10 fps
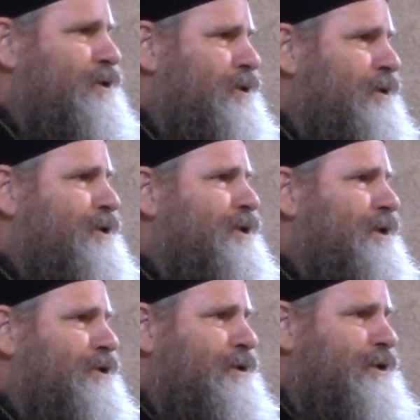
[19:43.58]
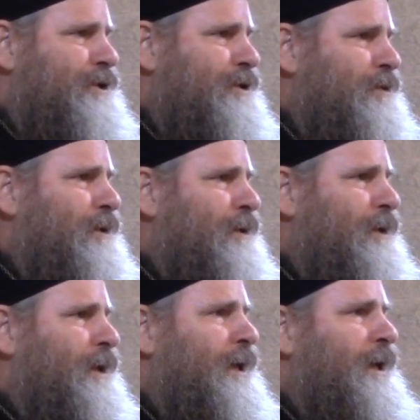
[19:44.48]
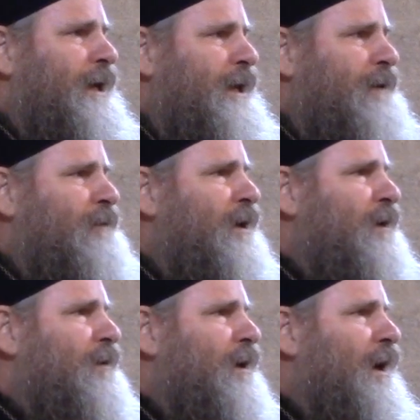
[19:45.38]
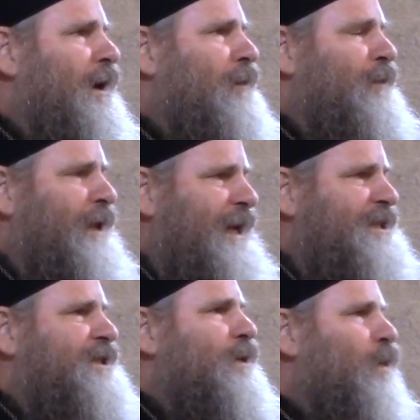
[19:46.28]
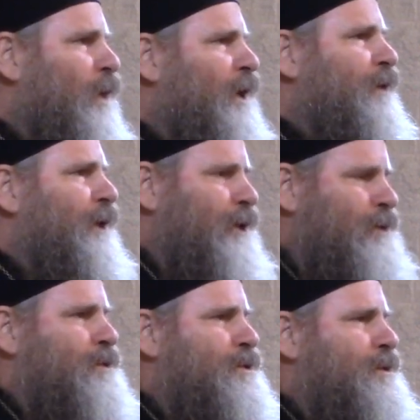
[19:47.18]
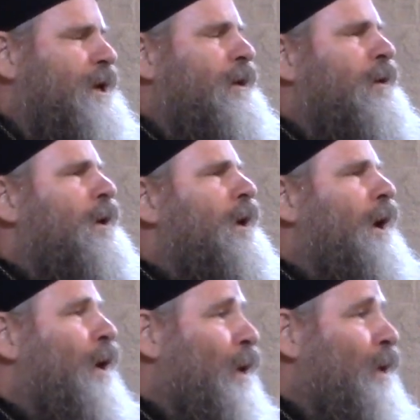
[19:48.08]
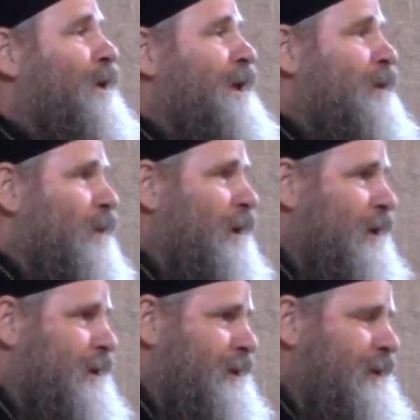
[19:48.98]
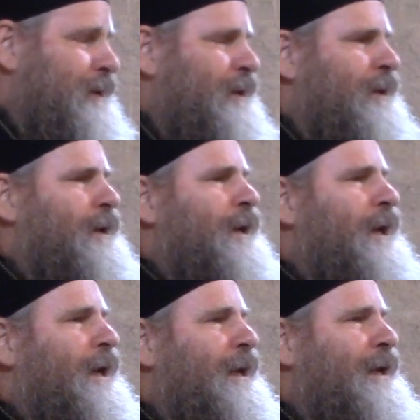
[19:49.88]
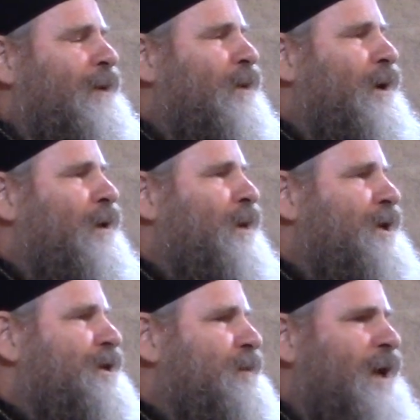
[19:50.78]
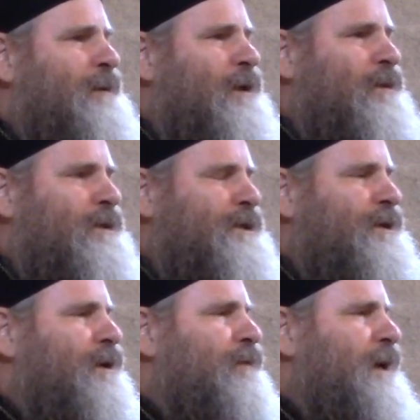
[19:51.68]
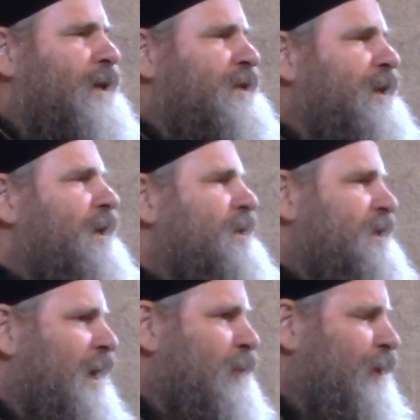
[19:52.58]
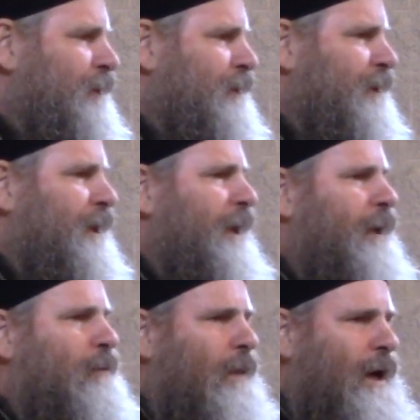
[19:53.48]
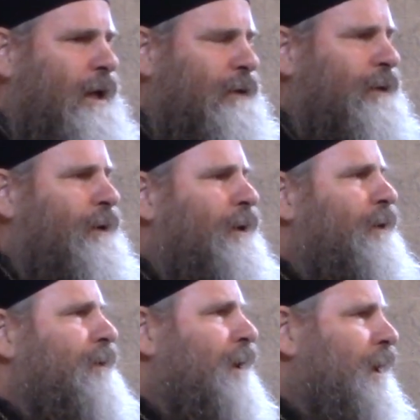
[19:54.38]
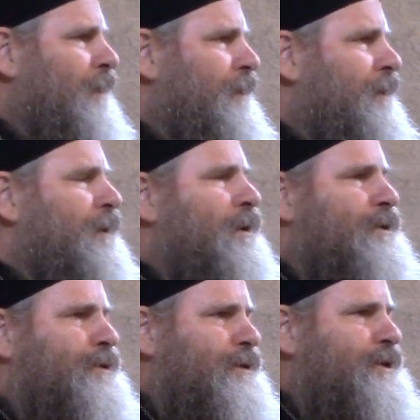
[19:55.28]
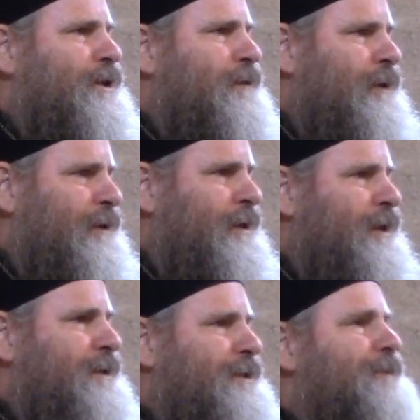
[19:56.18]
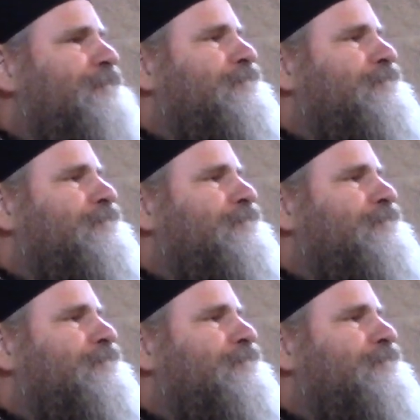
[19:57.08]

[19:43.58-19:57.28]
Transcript: church and church school, and bless the work that you do here, a holy work, and a work which maybe will serve as an example and model other church communities.